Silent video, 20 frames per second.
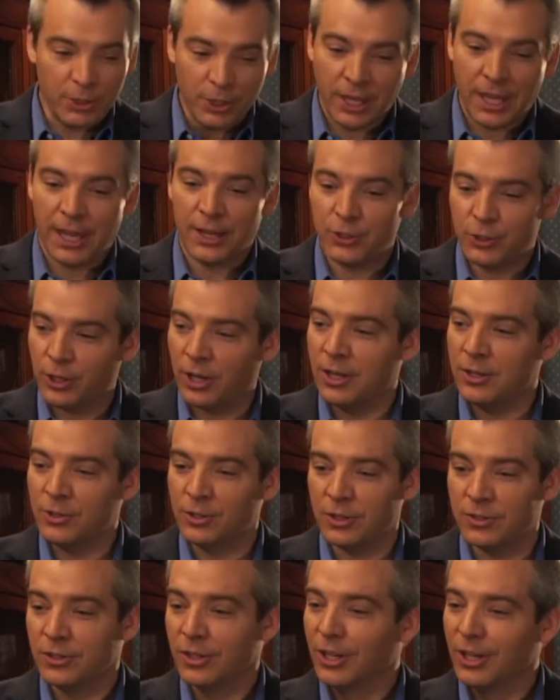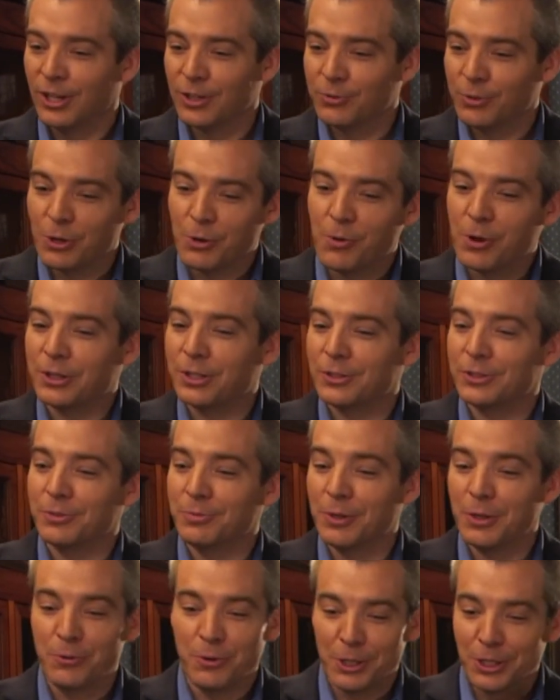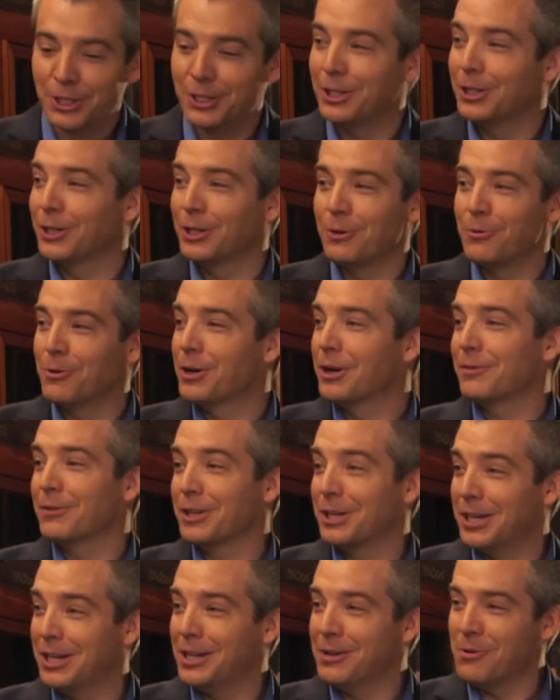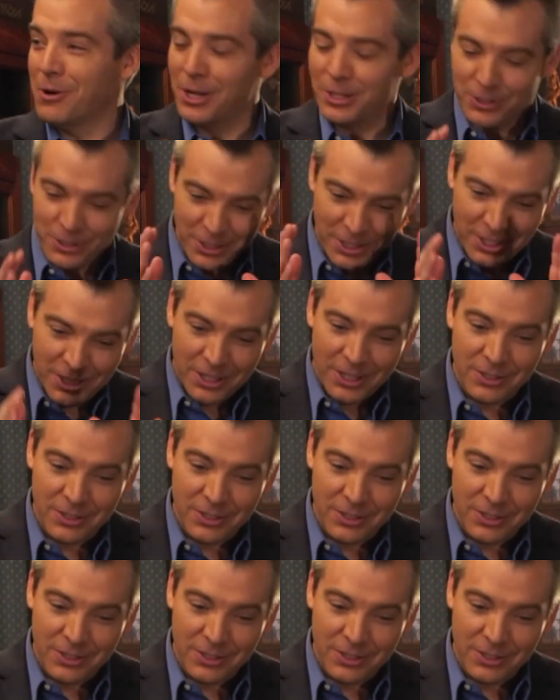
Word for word: You can't change That's this because right. we don't want this to be willy nilly to whatever the king wants. That's right.